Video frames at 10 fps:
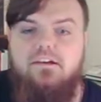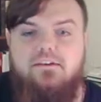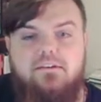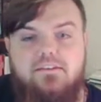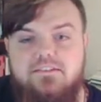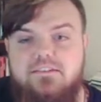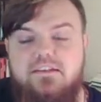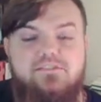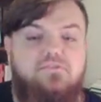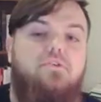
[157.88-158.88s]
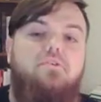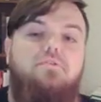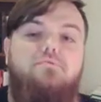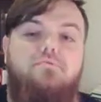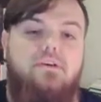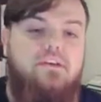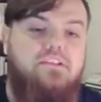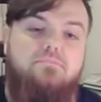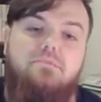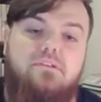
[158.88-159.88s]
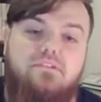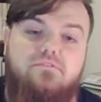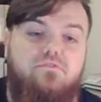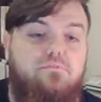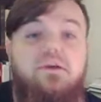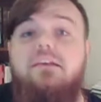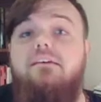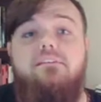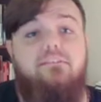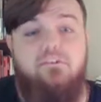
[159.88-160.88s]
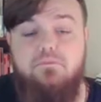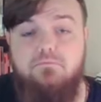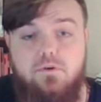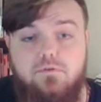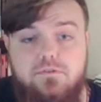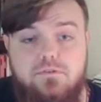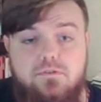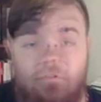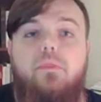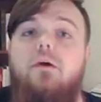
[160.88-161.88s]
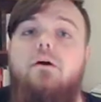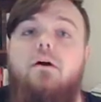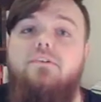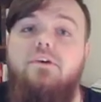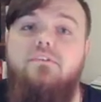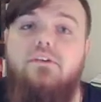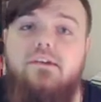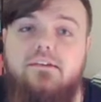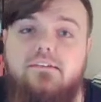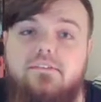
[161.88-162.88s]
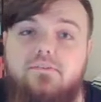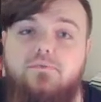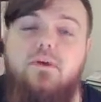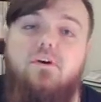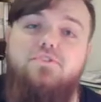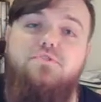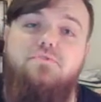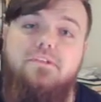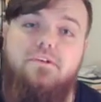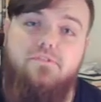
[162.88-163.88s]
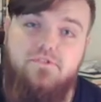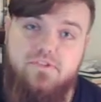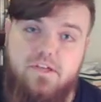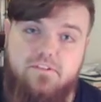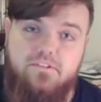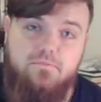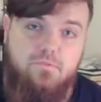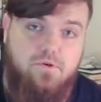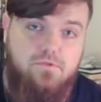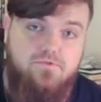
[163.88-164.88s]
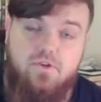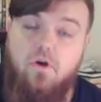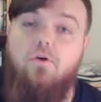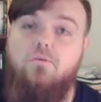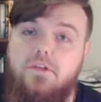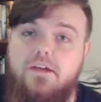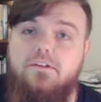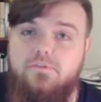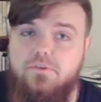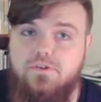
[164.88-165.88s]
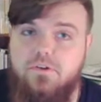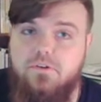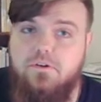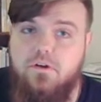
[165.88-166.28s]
It stands alone, independent from any of the other modes. On the other hand, we also need to understand that the modes are related to each other.